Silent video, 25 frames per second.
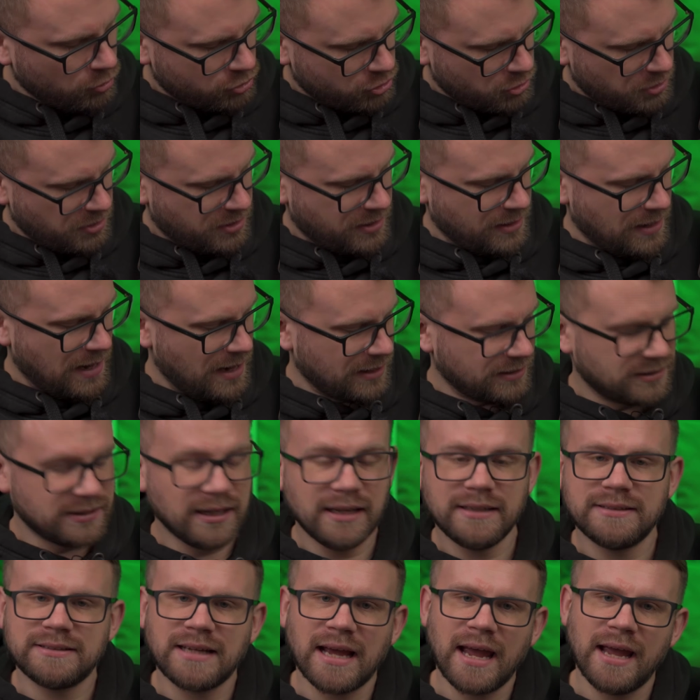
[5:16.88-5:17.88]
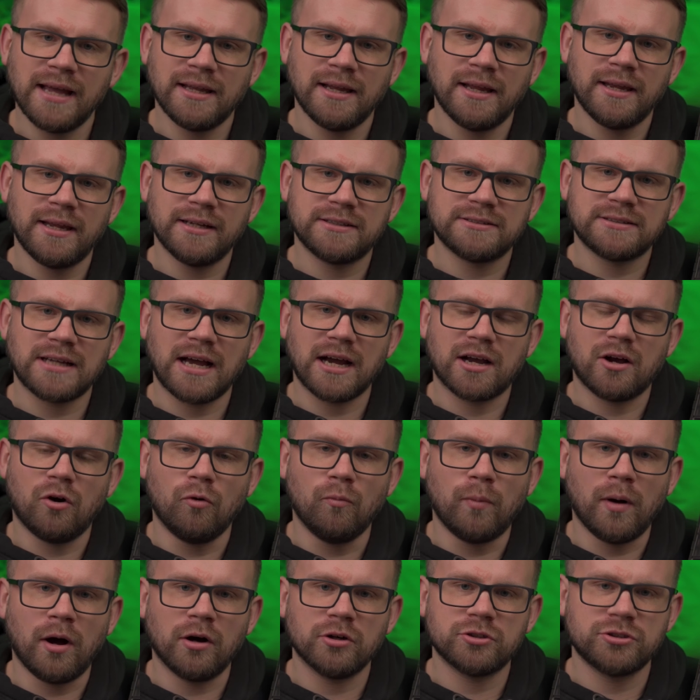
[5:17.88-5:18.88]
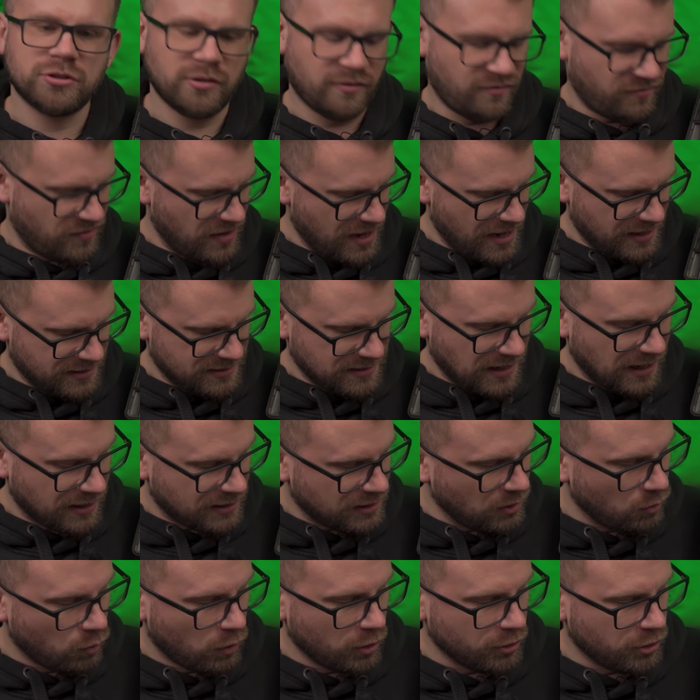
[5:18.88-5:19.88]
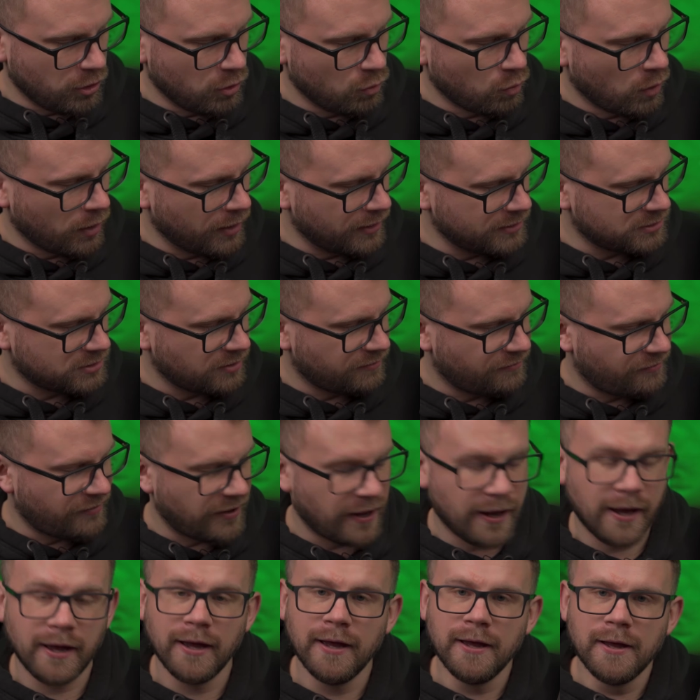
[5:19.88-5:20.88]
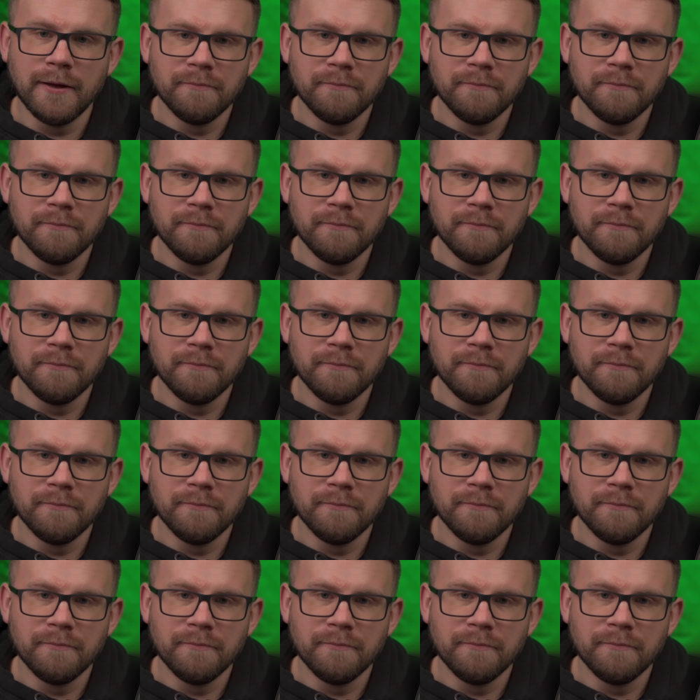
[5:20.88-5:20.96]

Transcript: so you can actually tailor this tackle box to fit exactly what you want it to fit.